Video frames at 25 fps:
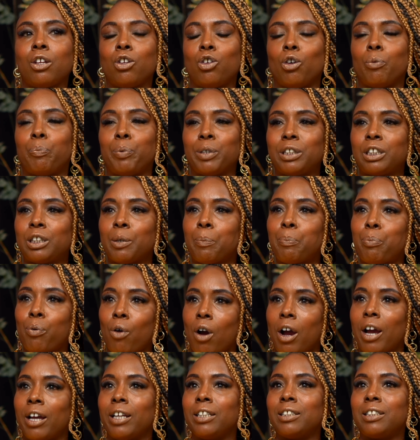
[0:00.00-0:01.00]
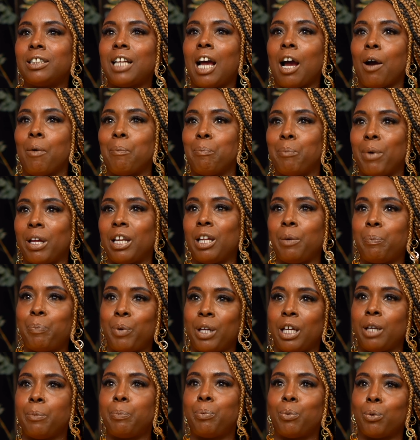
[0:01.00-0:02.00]
you'd be surprised how many
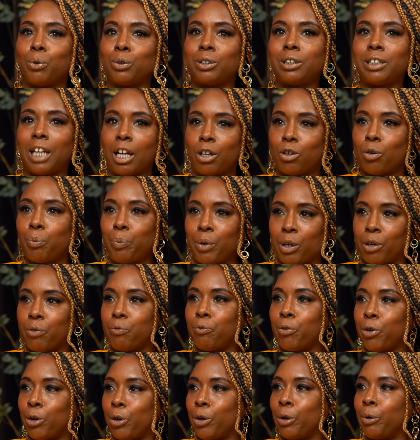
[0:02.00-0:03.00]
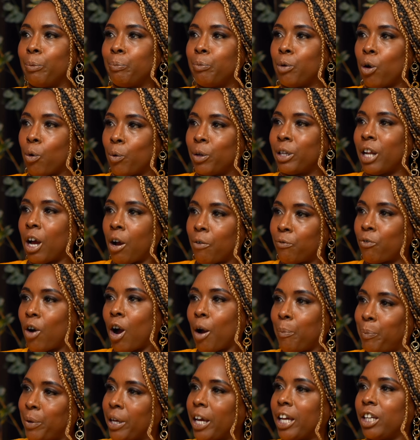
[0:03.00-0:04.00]
people stand up in a room knowing that I've
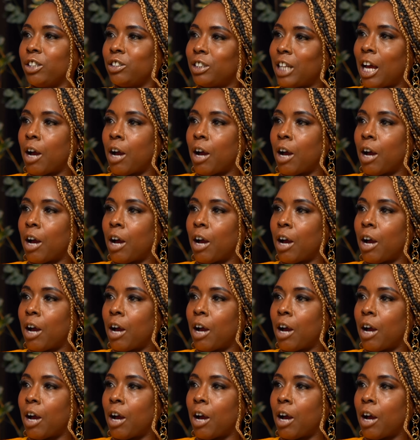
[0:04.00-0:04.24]
got a PhD,